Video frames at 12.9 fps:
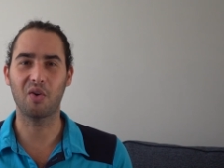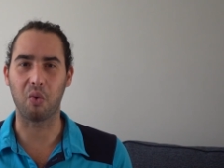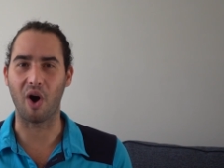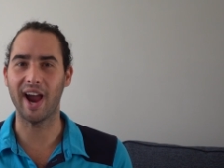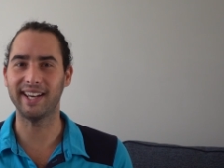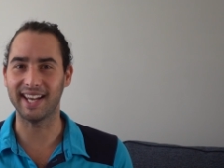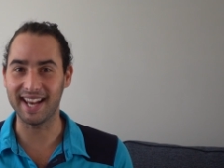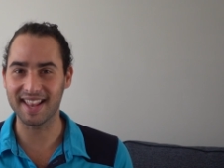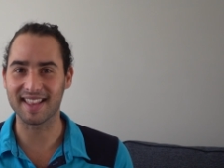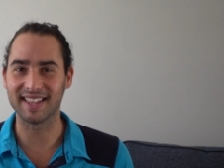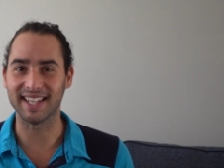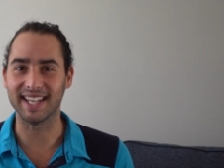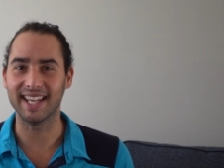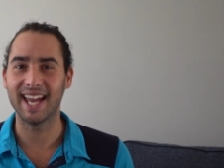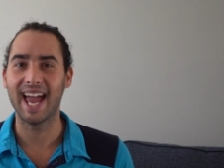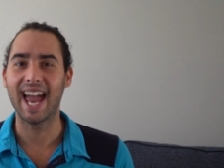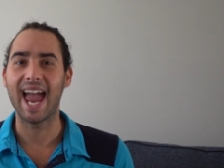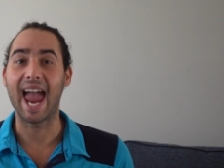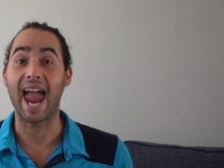quite easily
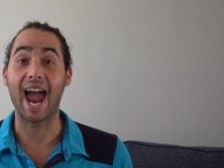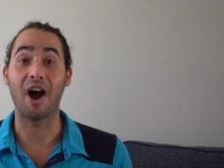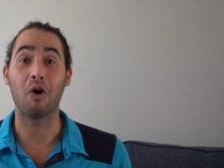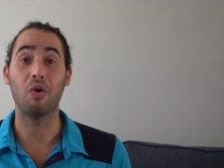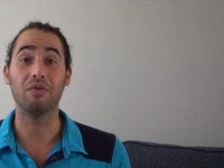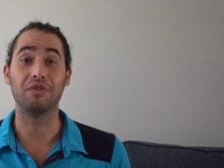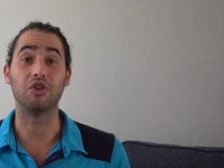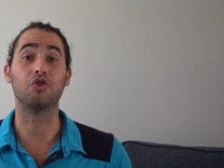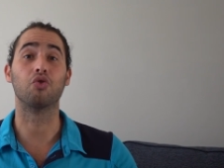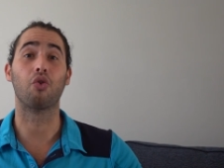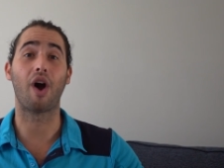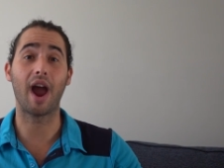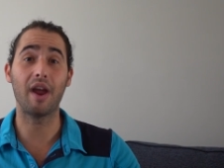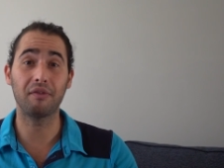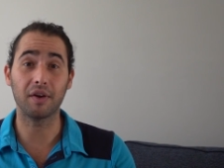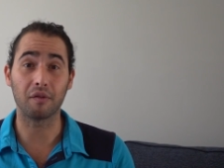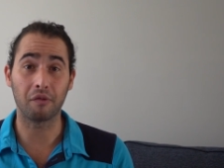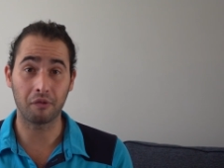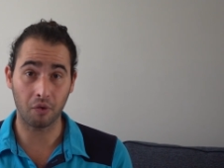how the
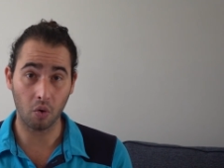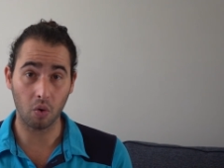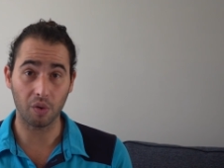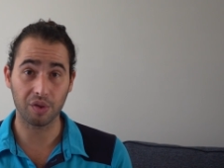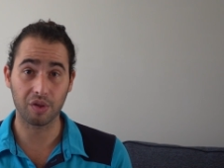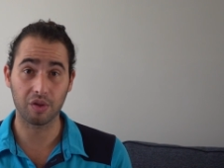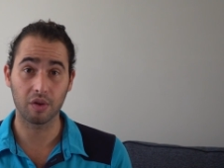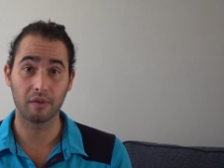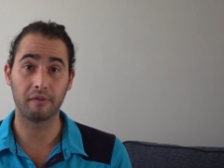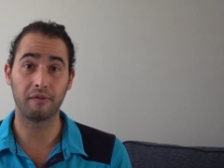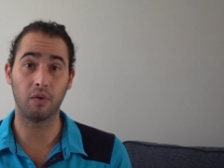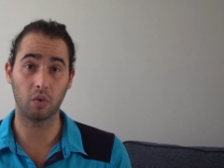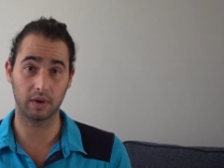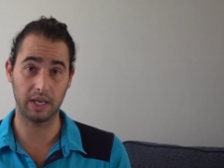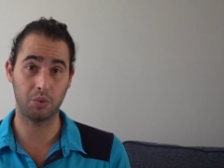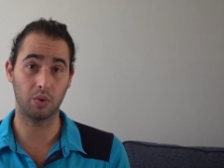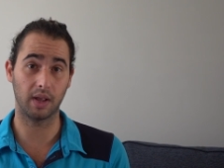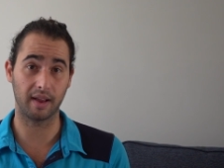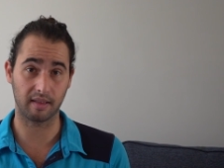driving force for an
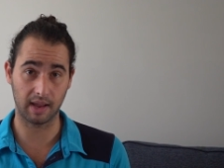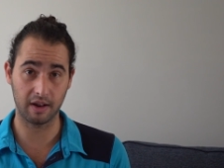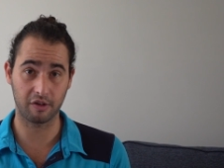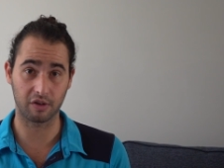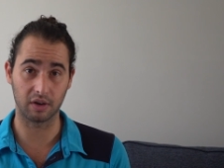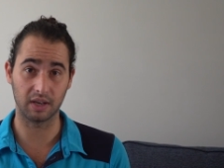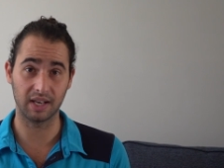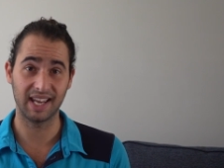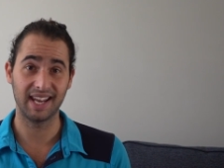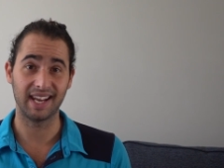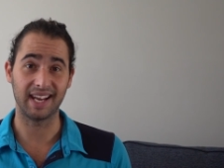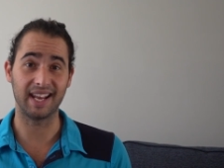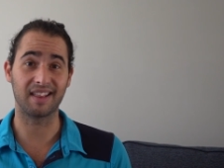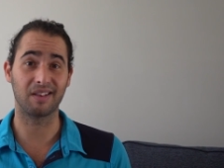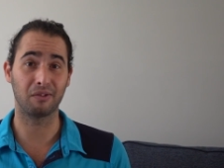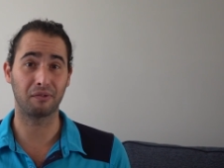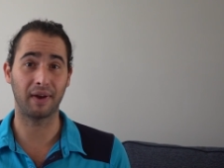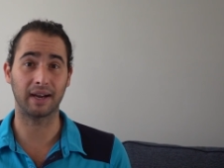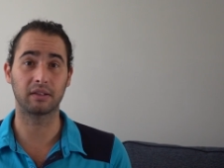equalization is
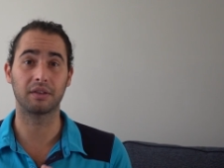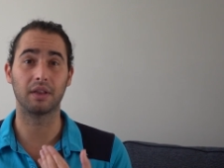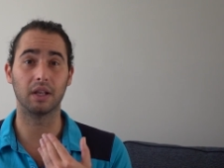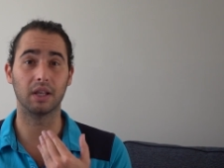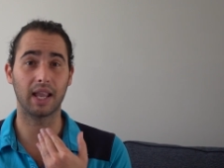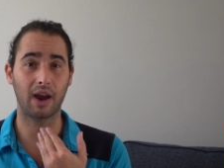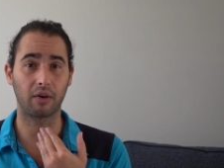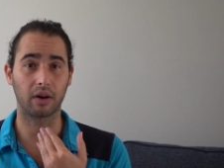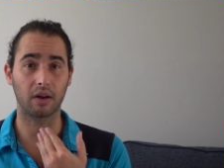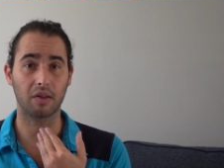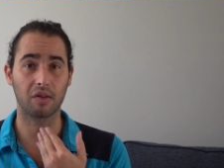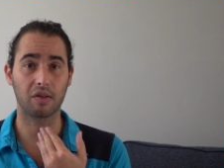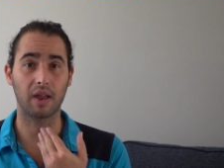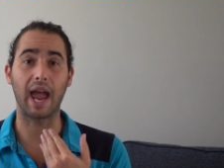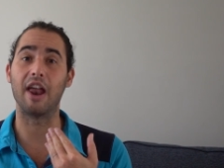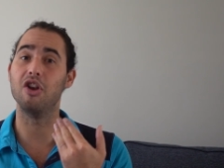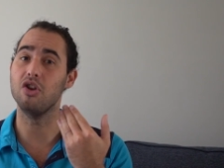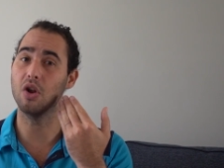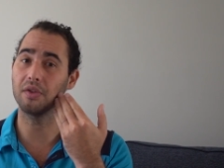in fact the larynx
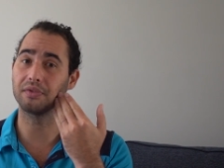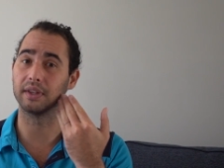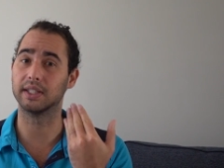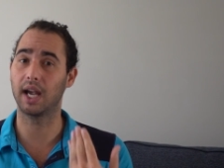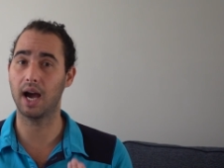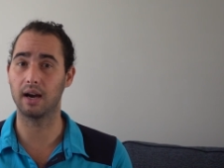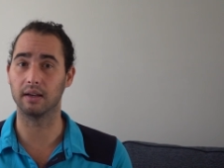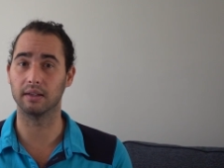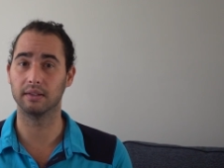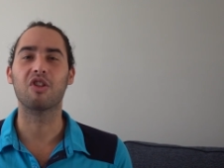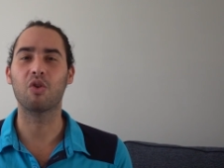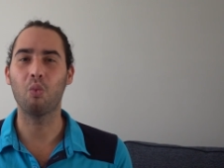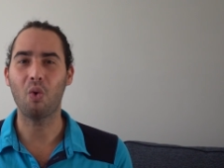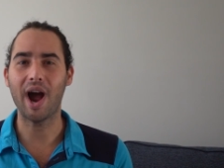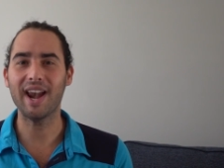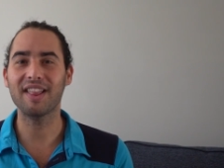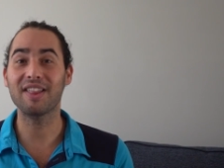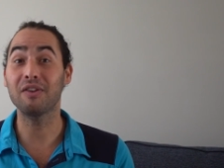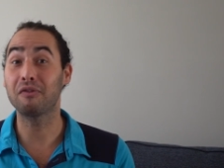and not the tongue. So why
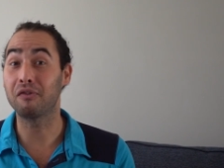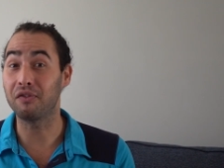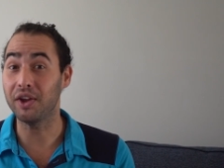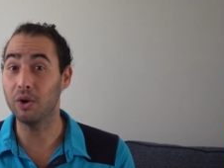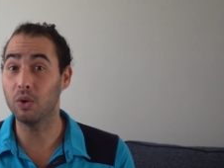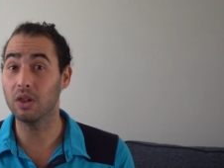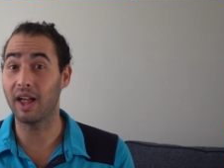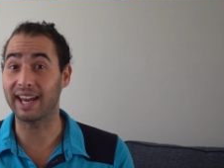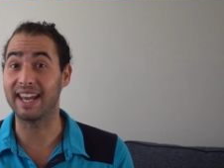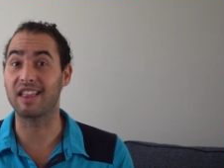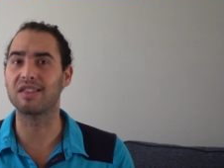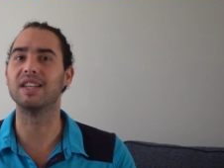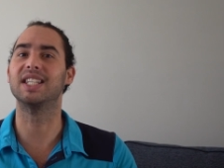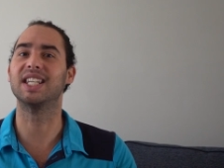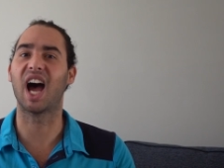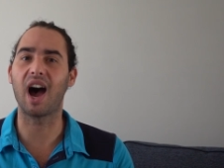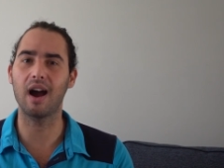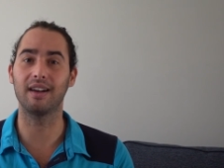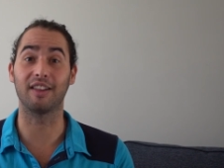does it feel like it's the
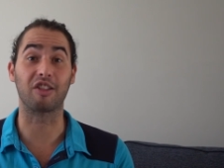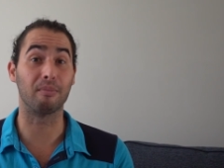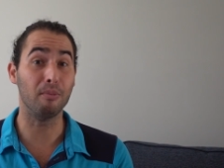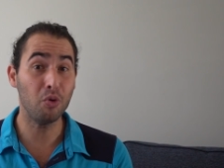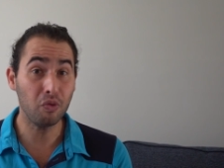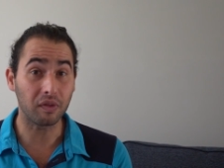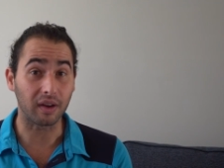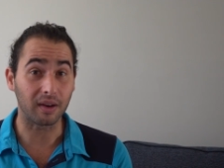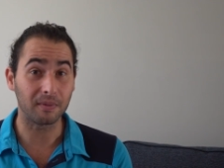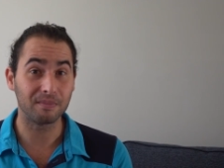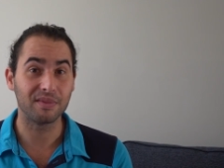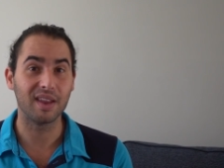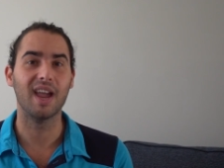tongue that's moving?